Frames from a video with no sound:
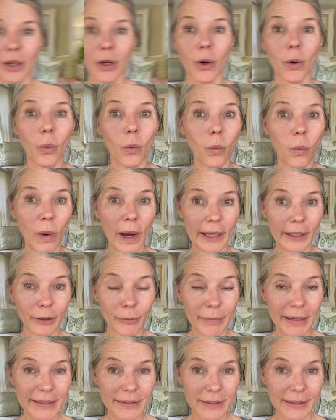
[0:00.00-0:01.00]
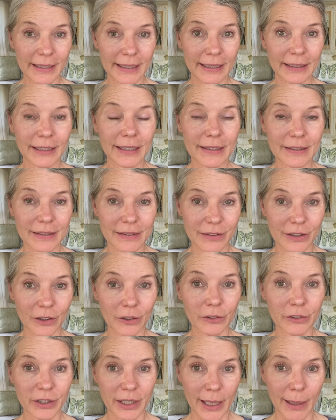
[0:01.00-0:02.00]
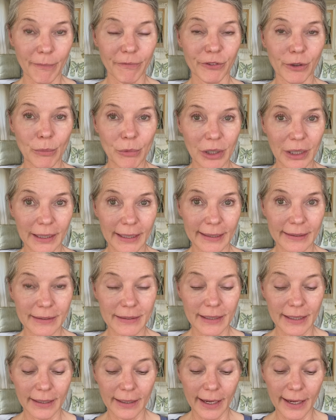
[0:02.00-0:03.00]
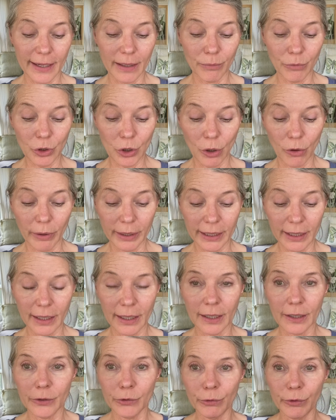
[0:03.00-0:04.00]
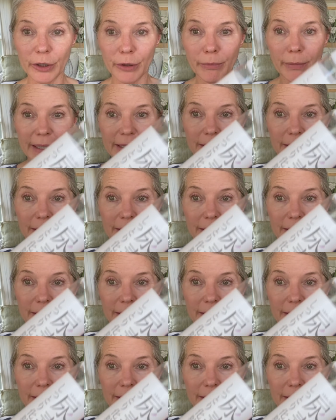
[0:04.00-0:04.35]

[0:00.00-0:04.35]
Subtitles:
While my skin is still damp from cleansing, I am going in with my